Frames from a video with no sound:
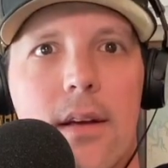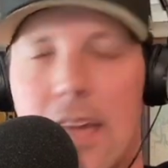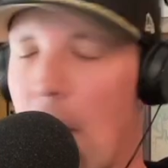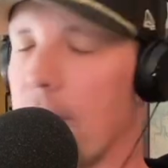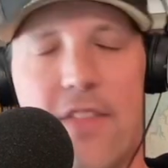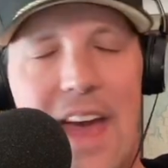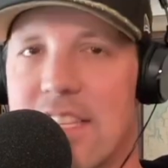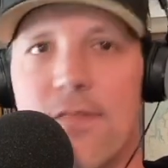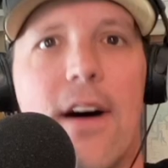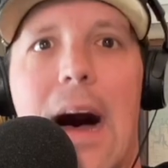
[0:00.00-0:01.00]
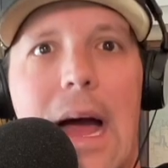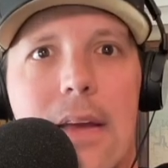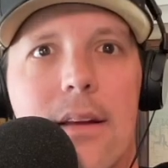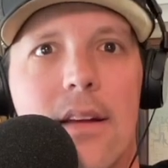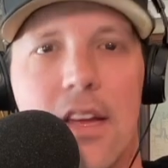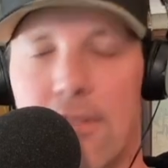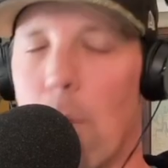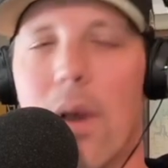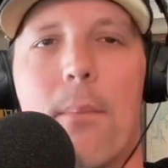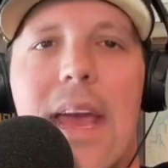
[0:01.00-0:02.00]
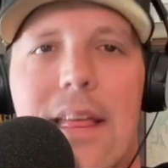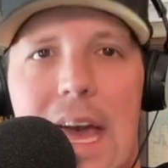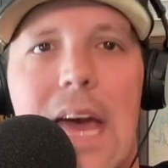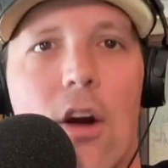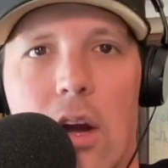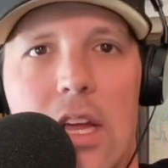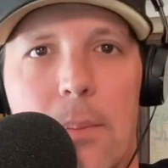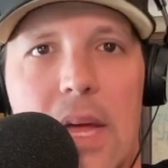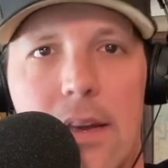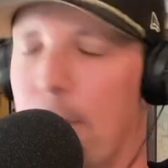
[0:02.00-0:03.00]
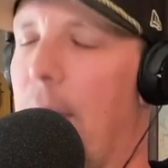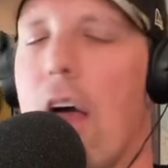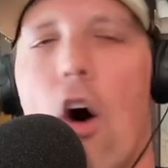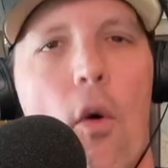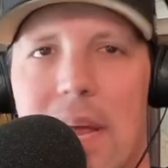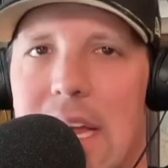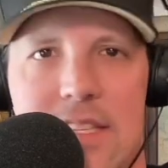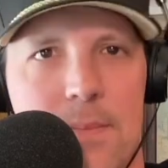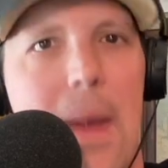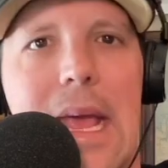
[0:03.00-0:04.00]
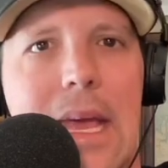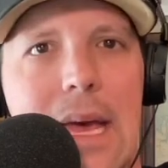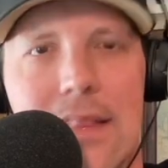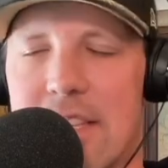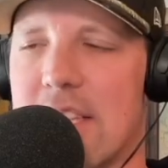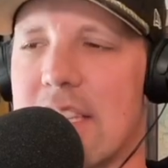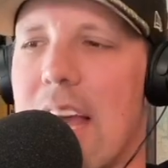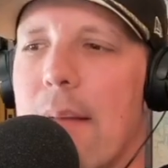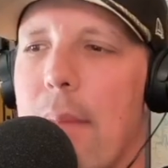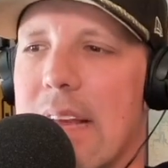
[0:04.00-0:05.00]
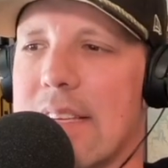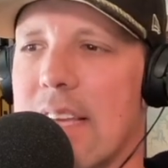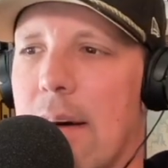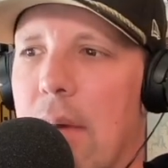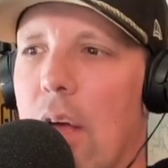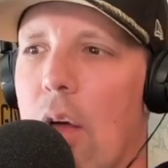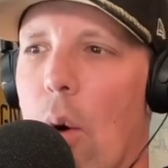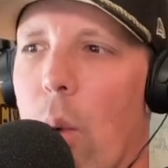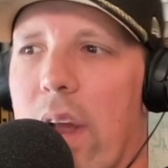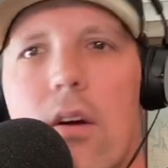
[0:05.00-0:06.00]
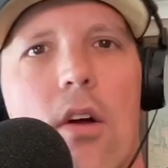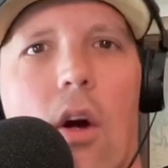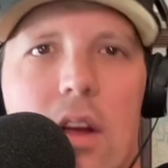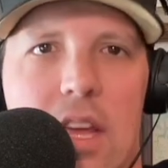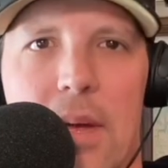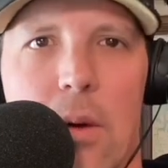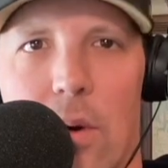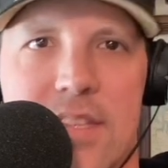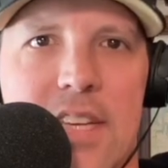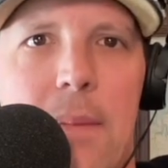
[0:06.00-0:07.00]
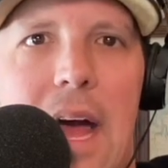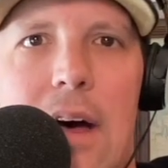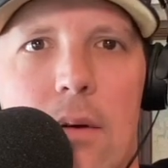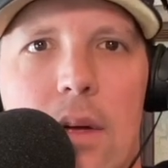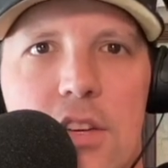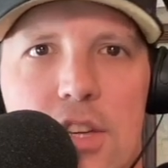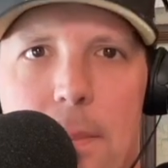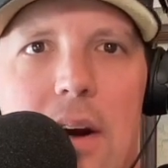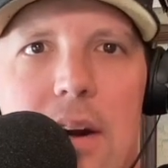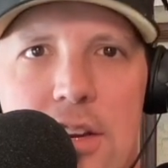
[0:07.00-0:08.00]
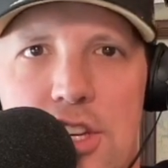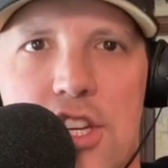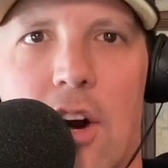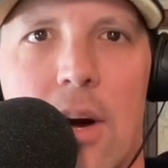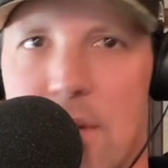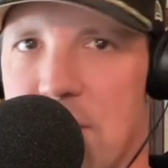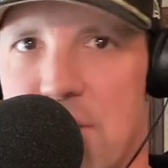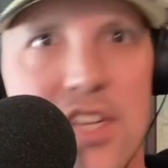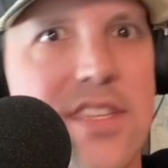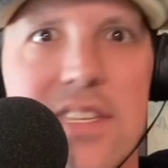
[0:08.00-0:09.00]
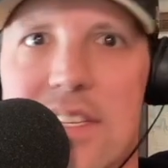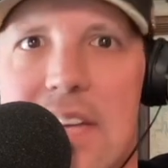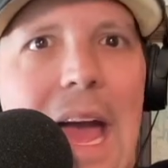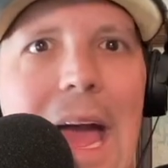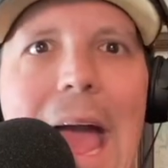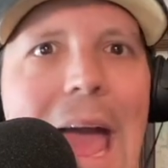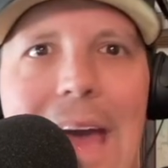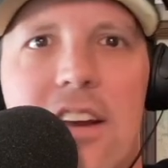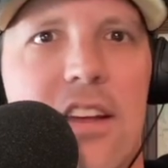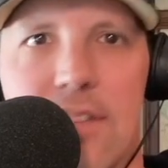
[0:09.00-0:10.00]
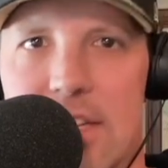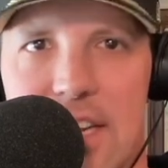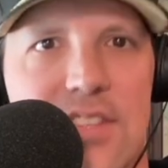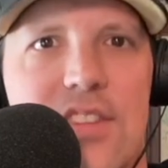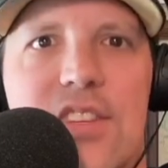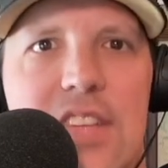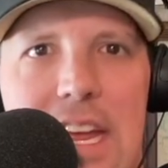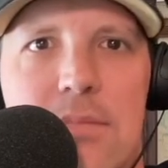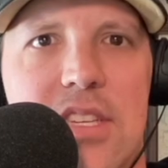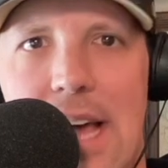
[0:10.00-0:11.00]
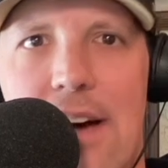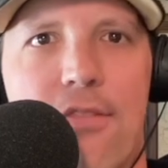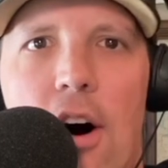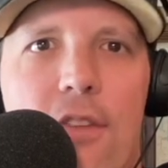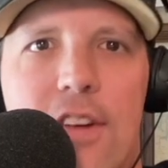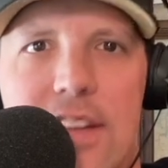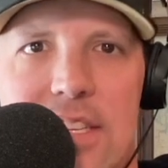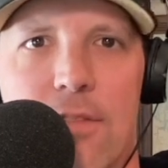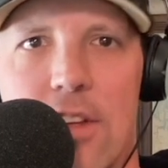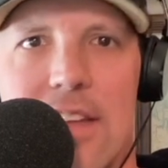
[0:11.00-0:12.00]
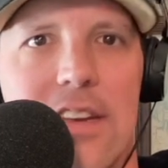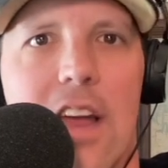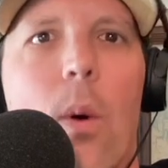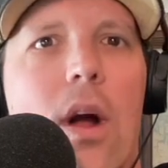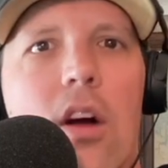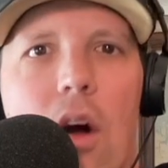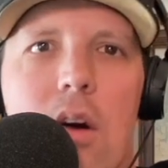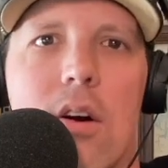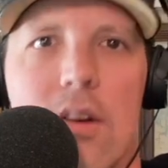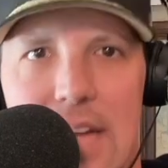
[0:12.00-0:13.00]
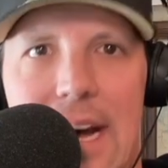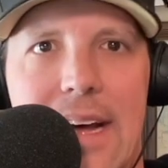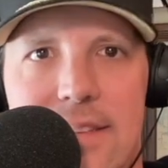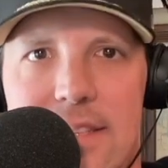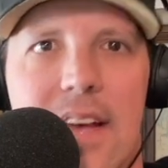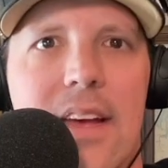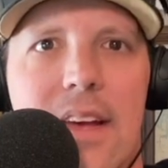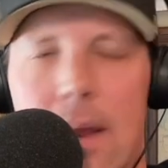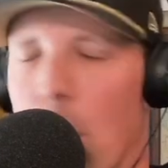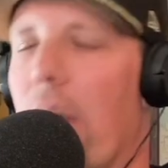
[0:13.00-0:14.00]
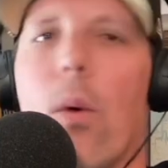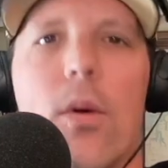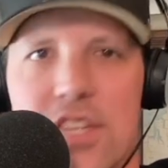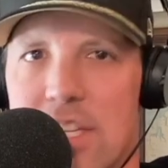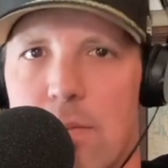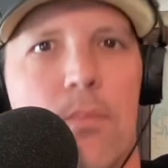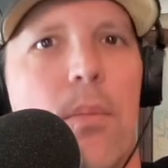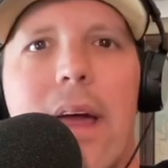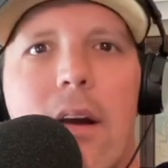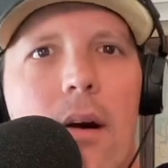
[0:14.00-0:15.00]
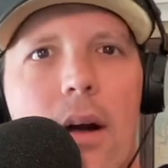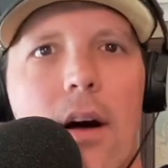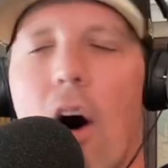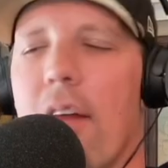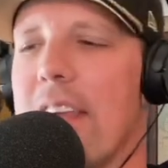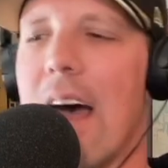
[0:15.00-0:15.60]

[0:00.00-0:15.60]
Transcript: Now, that's fine. If you want to make that argument, by all means, make it. Let's just not make some weird argument where somehow Jamarion Sharp is just as additive and does the same stuff offensively that Noah Carter does, and, well, we'll just be better on the